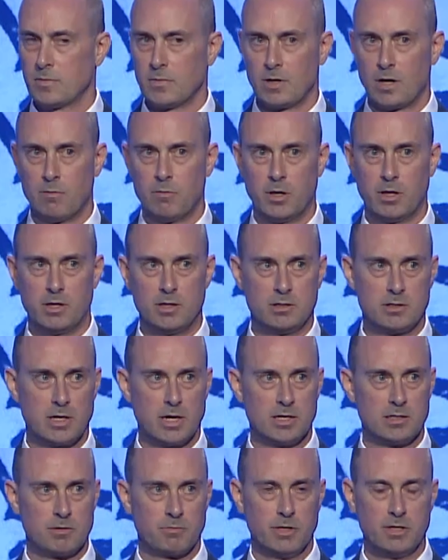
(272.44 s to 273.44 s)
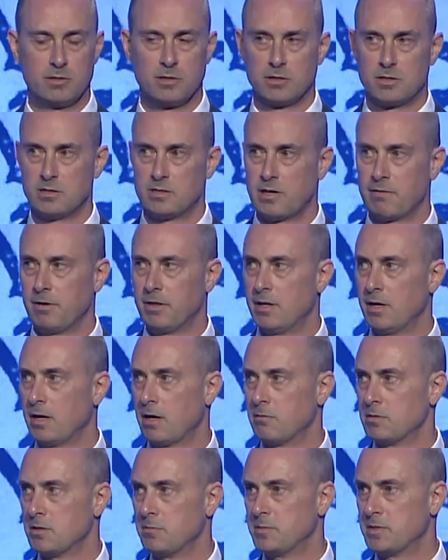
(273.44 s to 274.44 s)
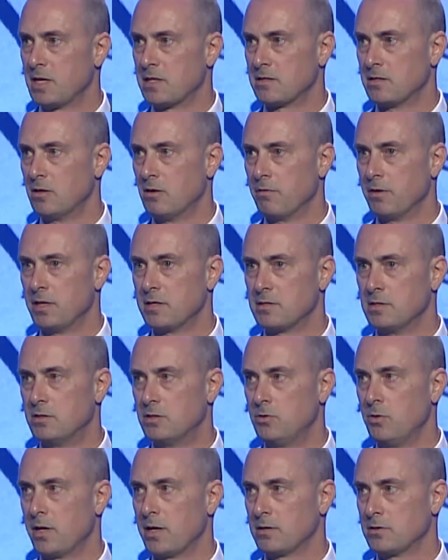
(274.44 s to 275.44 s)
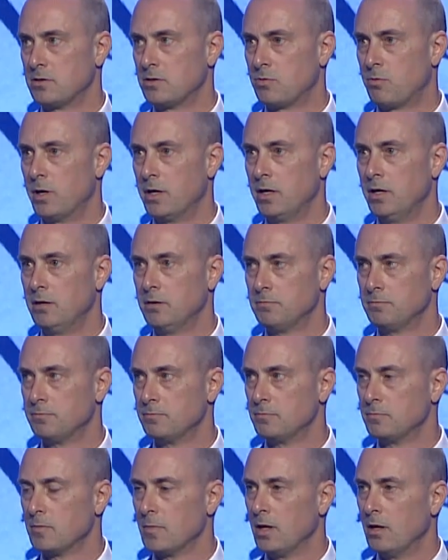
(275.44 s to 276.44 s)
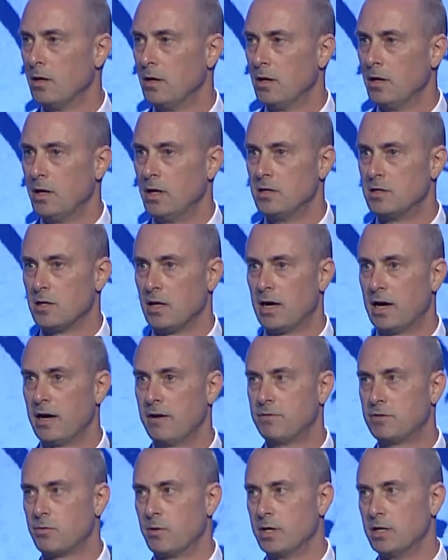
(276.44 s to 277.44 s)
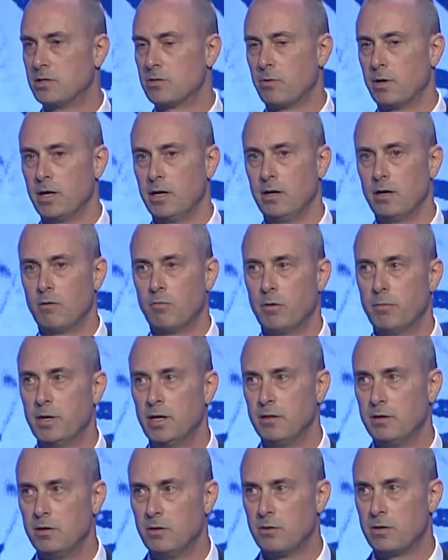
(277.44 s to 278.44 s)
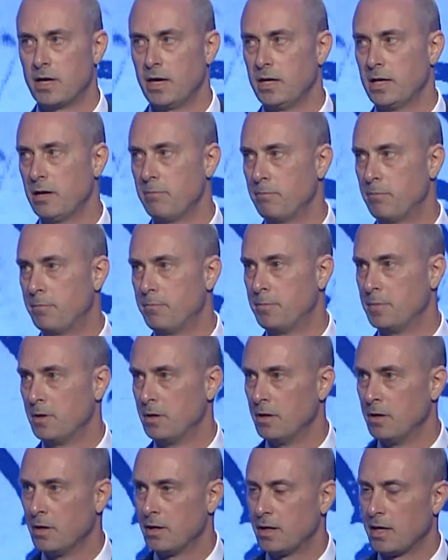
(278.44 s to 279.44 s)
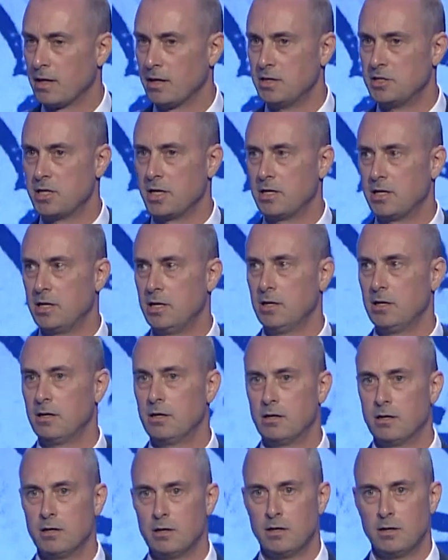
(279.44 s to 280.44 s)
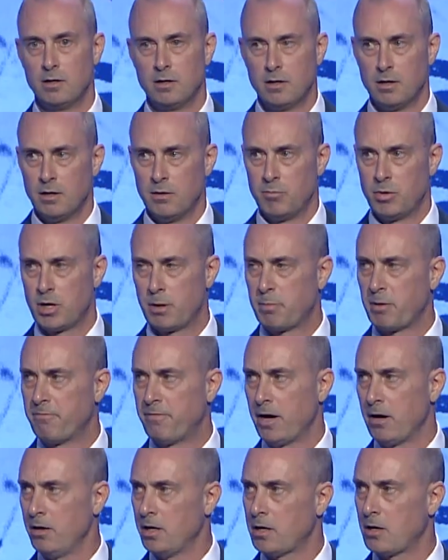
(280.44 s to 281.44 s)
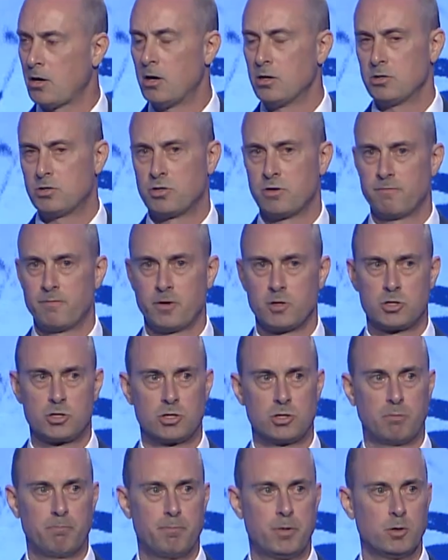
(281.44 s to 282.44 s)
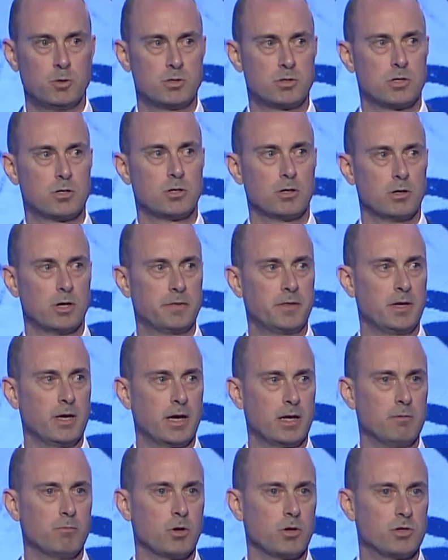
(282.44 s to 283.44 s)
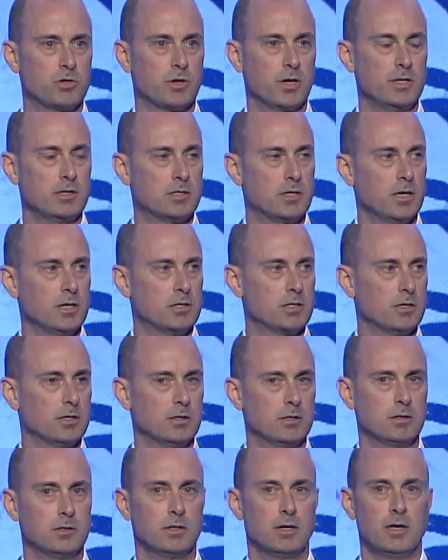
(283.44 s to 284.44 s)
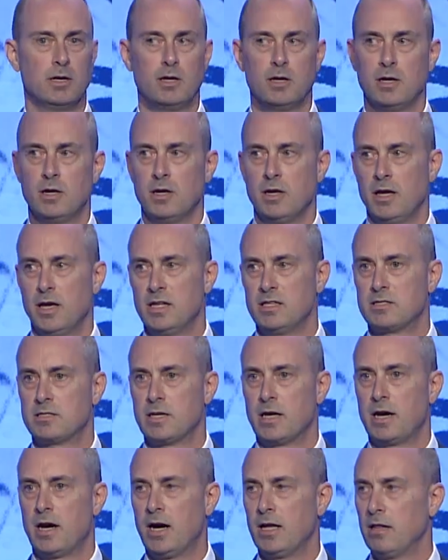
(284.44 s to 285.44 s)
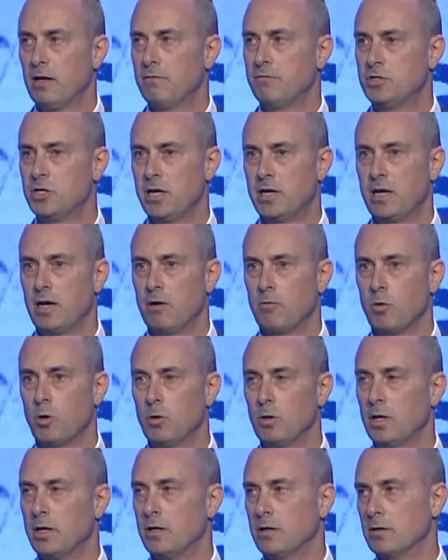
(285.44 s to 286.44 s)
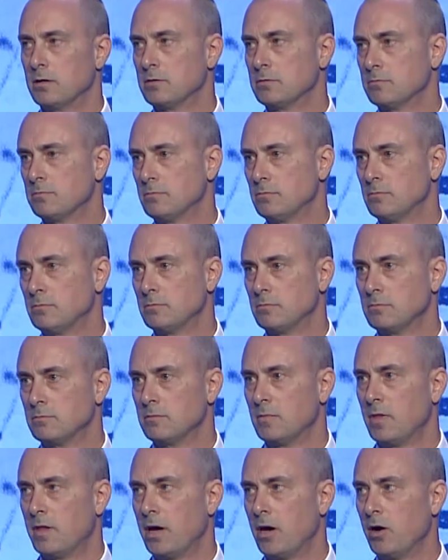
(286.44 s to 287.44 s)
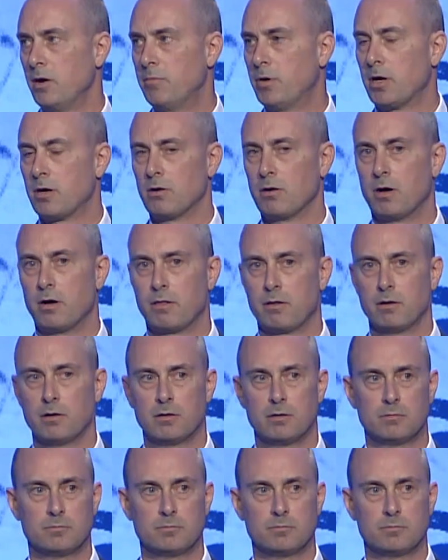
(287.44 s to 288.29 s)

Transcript: I'm one of these guys that researches everything. I was obsessing over this in 2020. In July of 2020, a woman in the UK named Kelly J. Keane put up a very controversial poster at the Edinburgh train station. It said, "I love J.K. Rowling, the Harry Potter author."